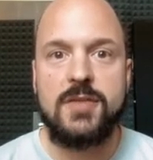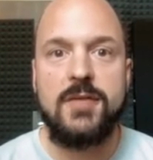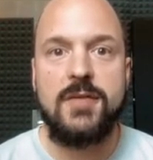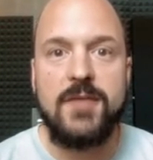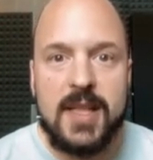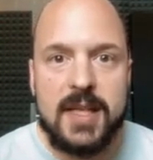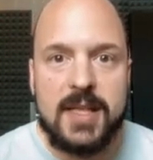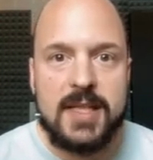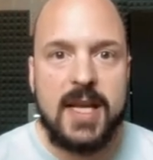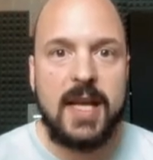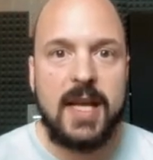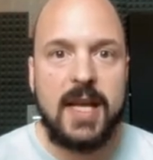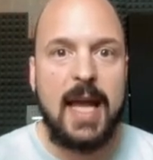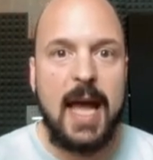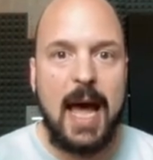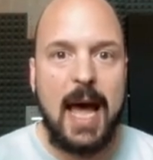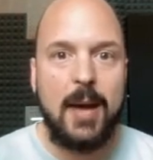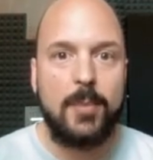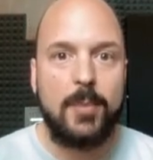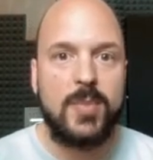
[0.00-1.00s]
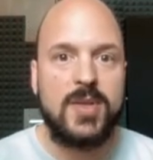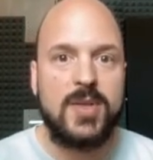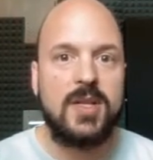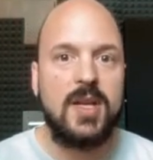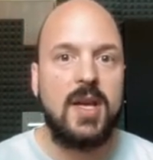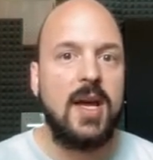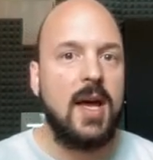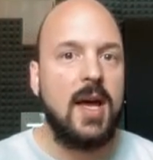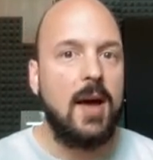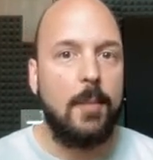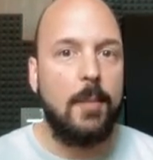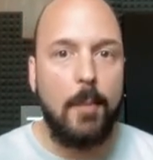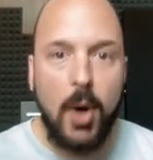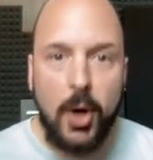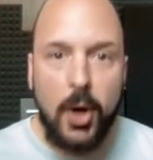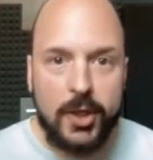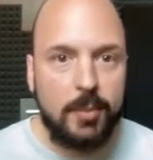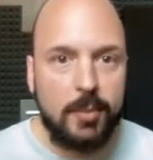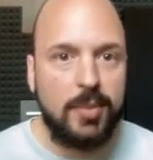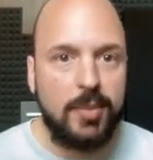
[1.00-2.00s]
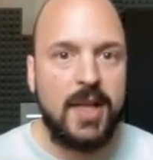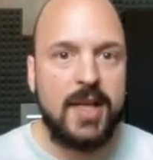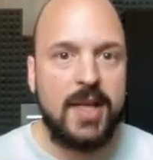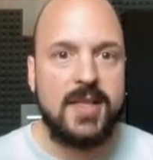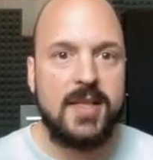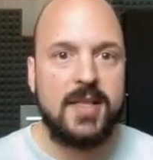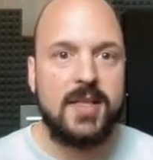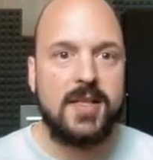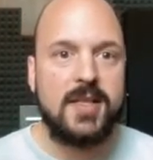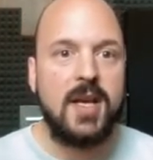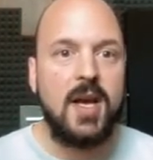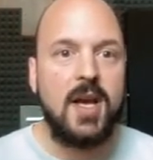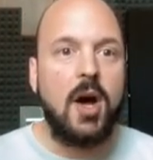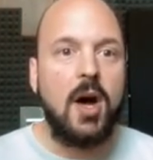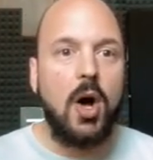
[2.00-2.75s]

fintech apps, marketplaces.